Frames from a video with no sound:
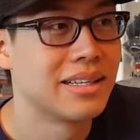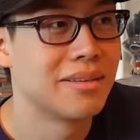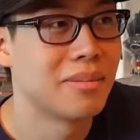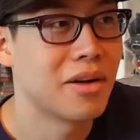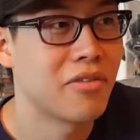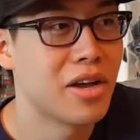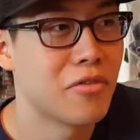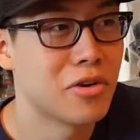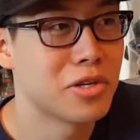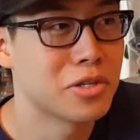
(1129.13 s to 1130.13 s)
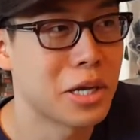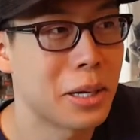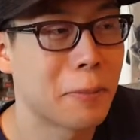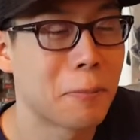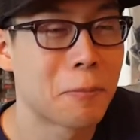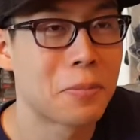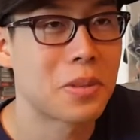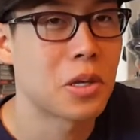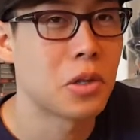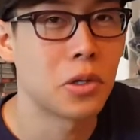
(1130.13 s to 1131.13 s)
my favorite is like
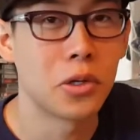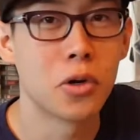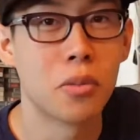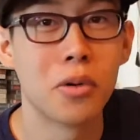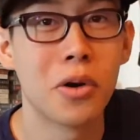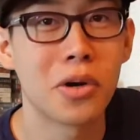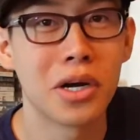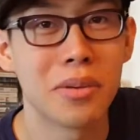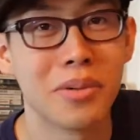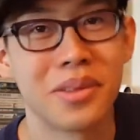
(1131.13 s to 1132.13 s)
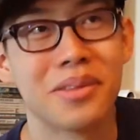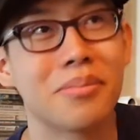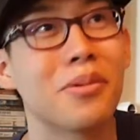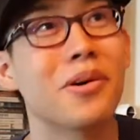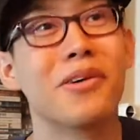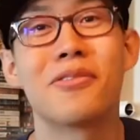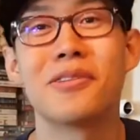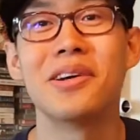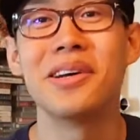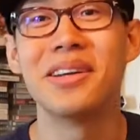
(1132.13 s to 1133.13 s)
the girl broke up with the
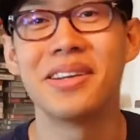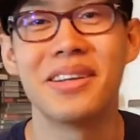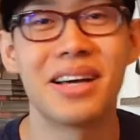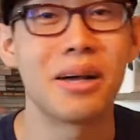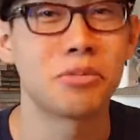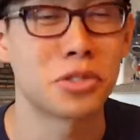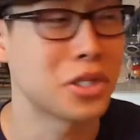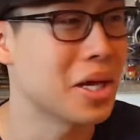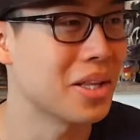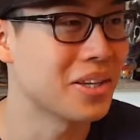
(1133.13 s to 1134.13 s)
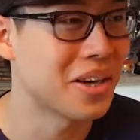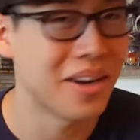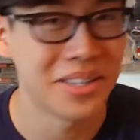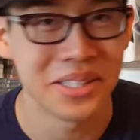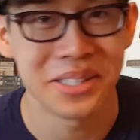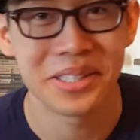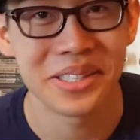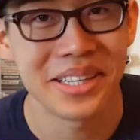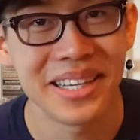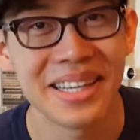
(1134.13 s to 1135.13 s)
boyfriend and I'm selling all his
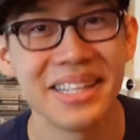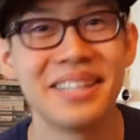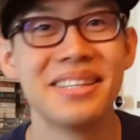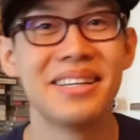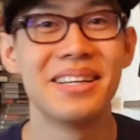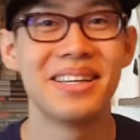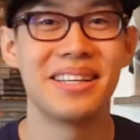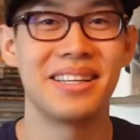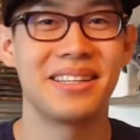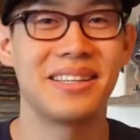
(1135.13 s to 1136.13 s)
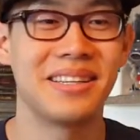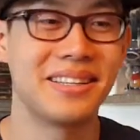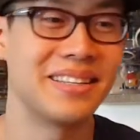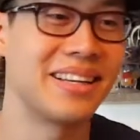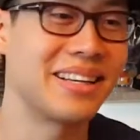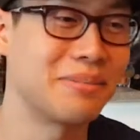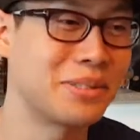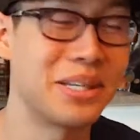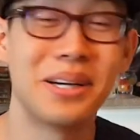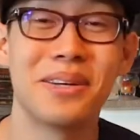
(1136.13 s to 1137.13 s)
shit and like I'm
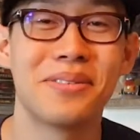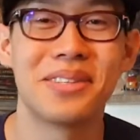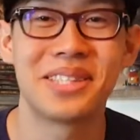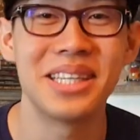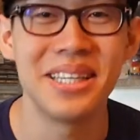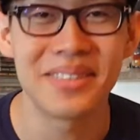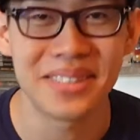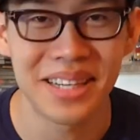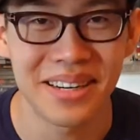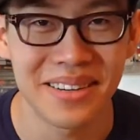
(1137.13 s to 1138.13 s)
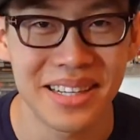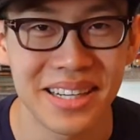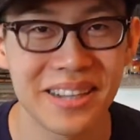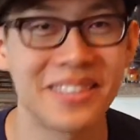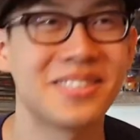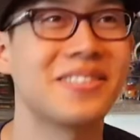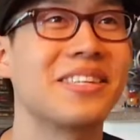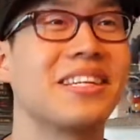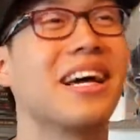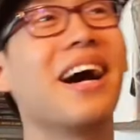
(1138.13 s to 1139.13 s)
selling it for cheap because I don't care. I just want
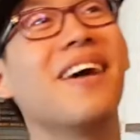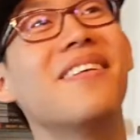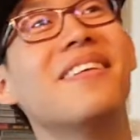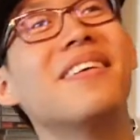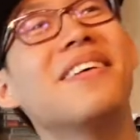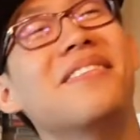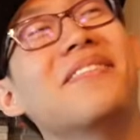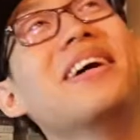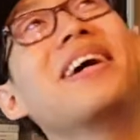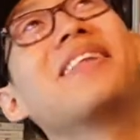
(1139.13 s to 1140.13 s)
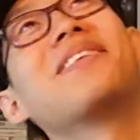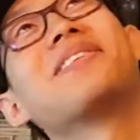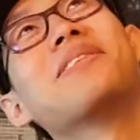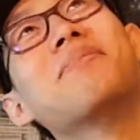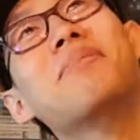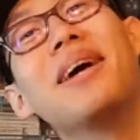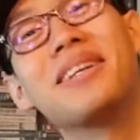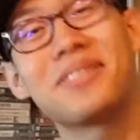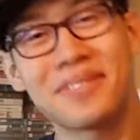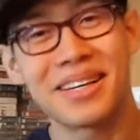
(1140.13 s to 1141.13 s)
it out. Man, those are the
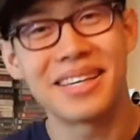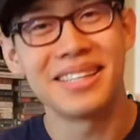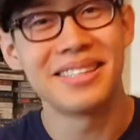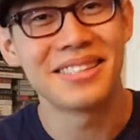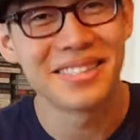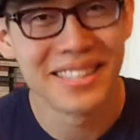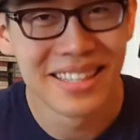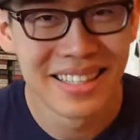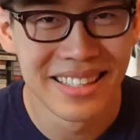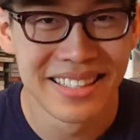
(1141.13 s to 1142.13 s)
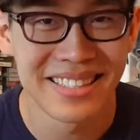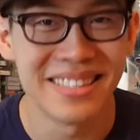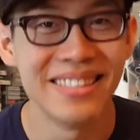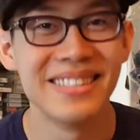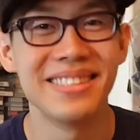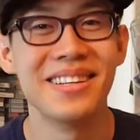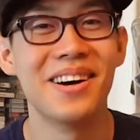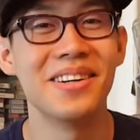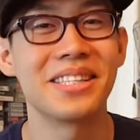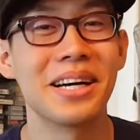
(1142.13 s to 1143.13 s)
best finds. So you
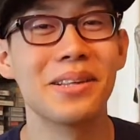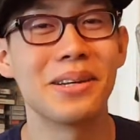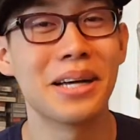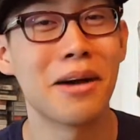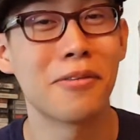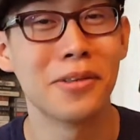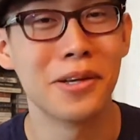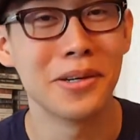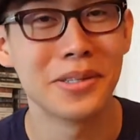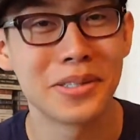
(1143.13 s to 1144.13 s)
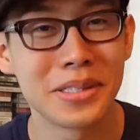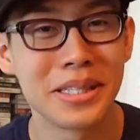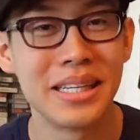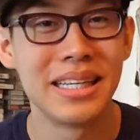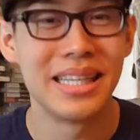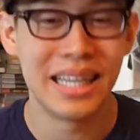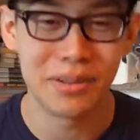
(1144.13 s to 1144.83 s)
always got to look out for those. And